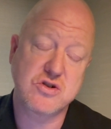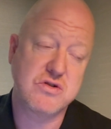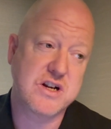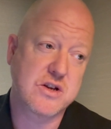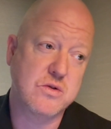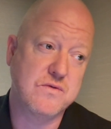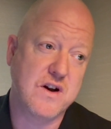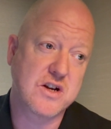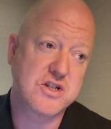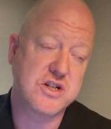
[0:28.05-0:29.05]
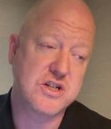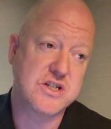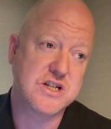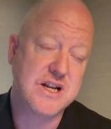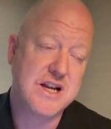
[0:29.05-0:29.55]
critical
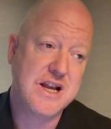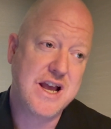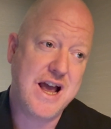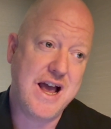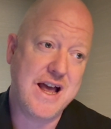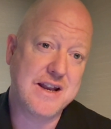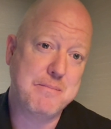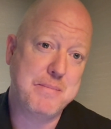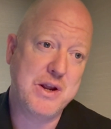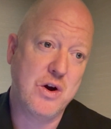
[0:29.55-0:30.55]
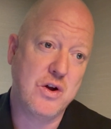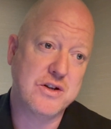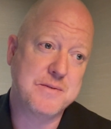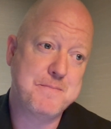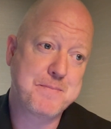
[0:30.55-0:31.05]
functions and beyond.